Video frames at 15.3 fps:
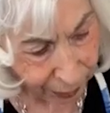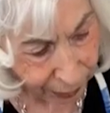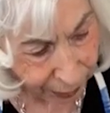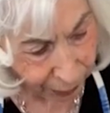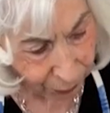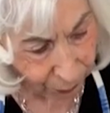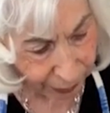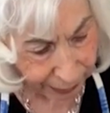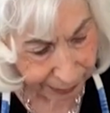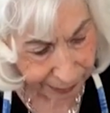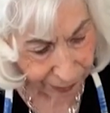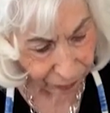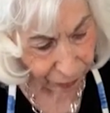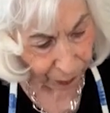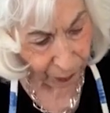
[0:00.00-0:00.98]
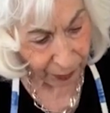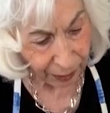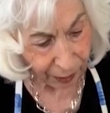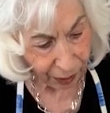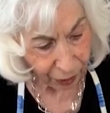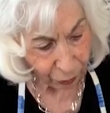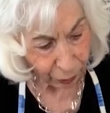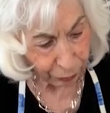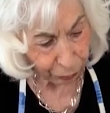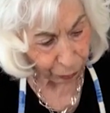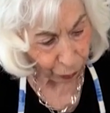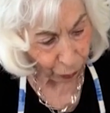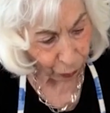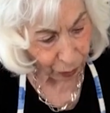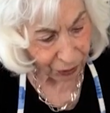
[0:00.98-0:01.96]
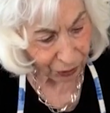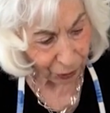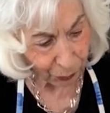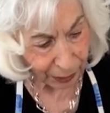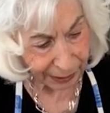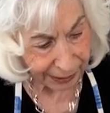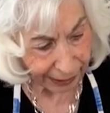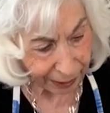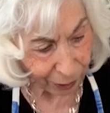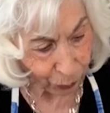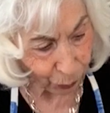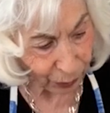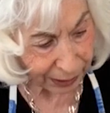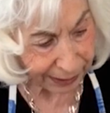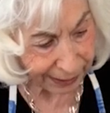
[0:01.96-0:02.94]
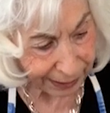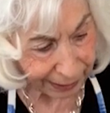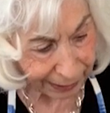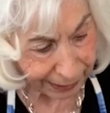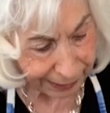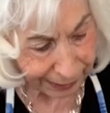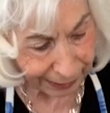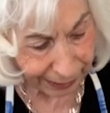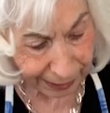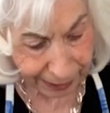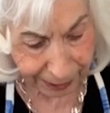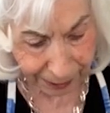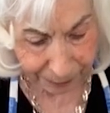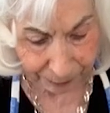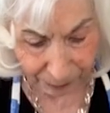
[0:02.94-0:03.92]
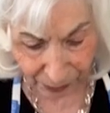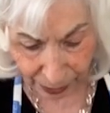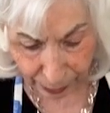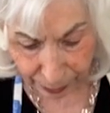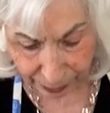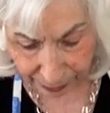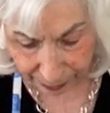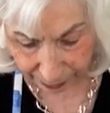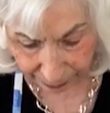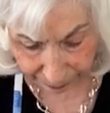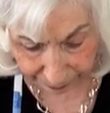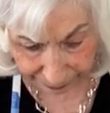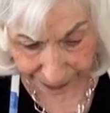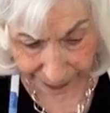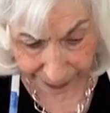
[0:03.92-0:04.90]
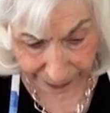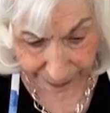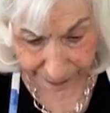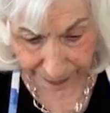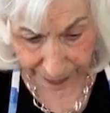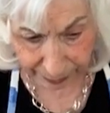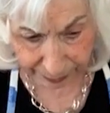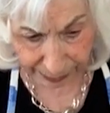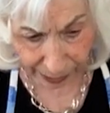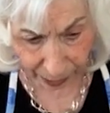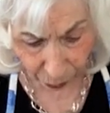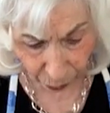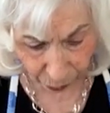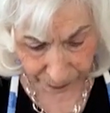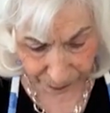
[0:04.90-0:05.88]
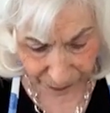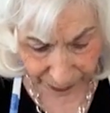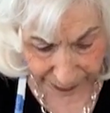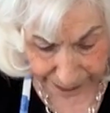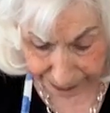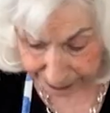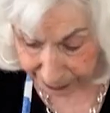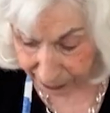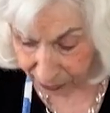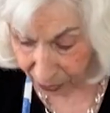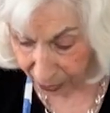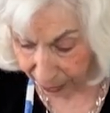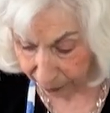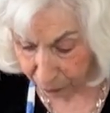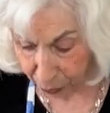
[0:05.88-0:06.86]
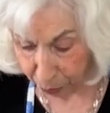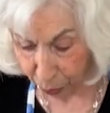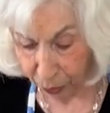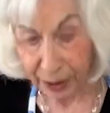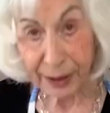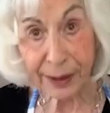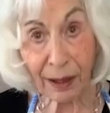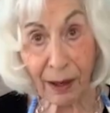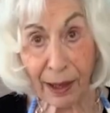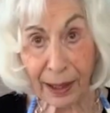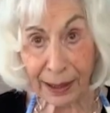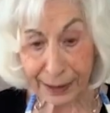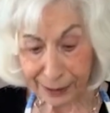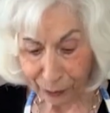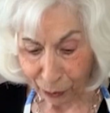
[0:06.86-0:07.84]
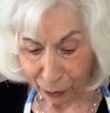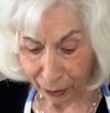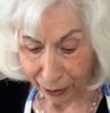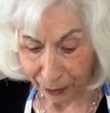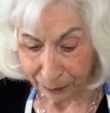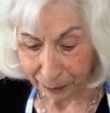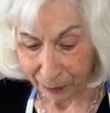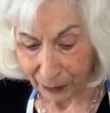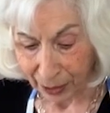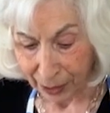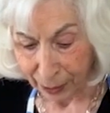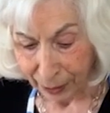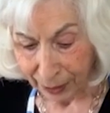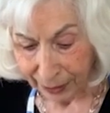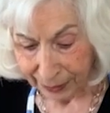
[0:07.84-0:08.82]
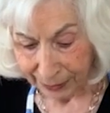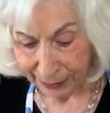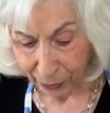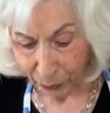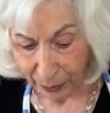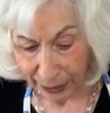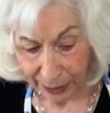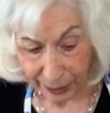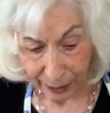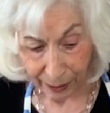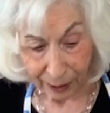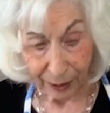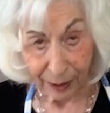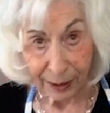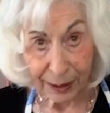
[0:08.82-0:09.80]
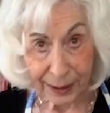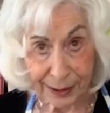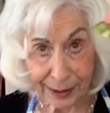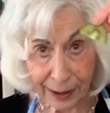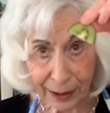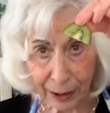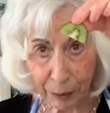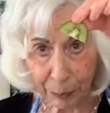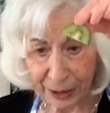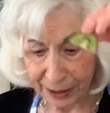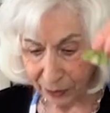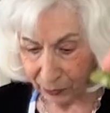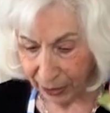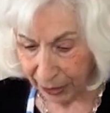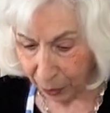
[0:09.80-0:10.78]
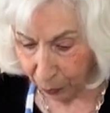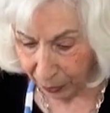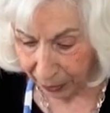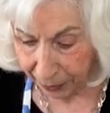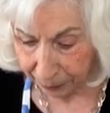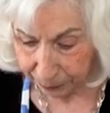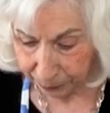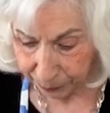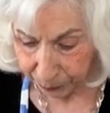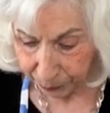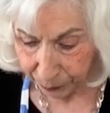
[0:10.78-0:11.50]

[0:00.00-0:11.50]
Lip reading: Here he is, very hungry frog. So he's getting all these things in. And then I think now is the time to put his eyes on. So here is a little piece of kiwi